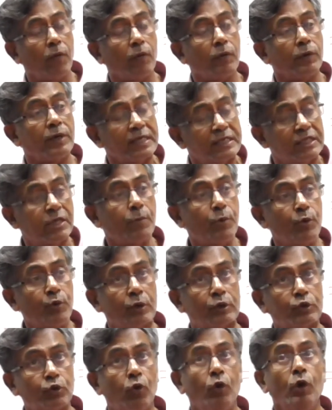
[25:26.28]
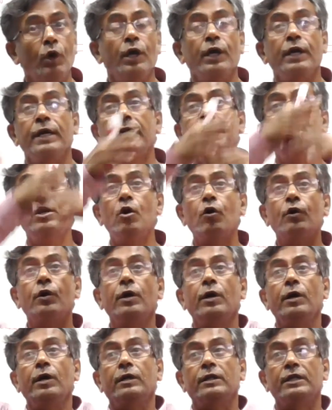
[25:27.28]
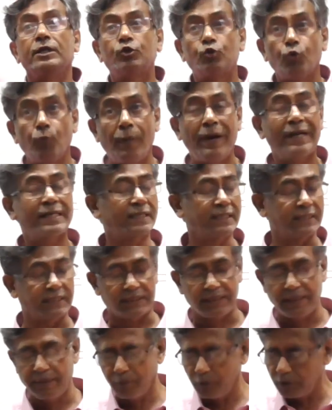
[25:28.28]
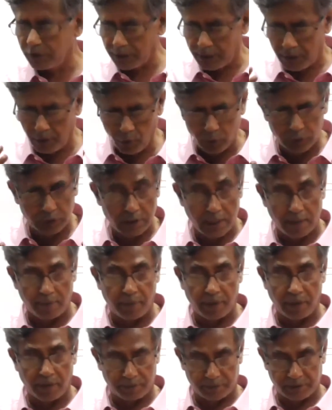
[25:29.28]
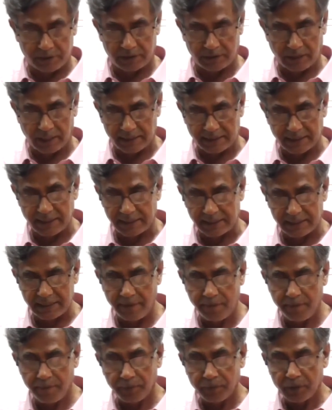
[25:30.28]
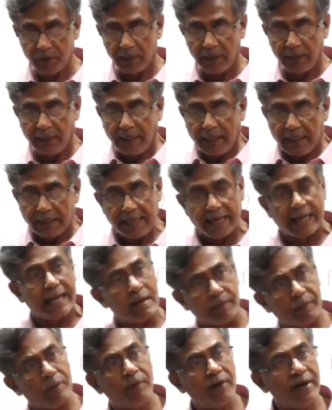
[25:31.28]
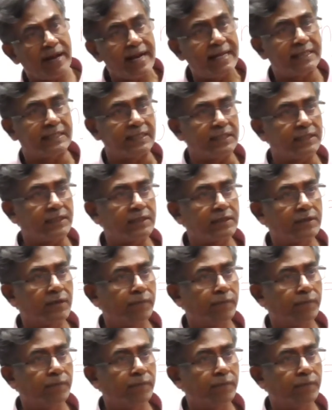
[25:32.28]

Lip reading: distributed. So in the super system, which is a huge number of systems, they can have different energies.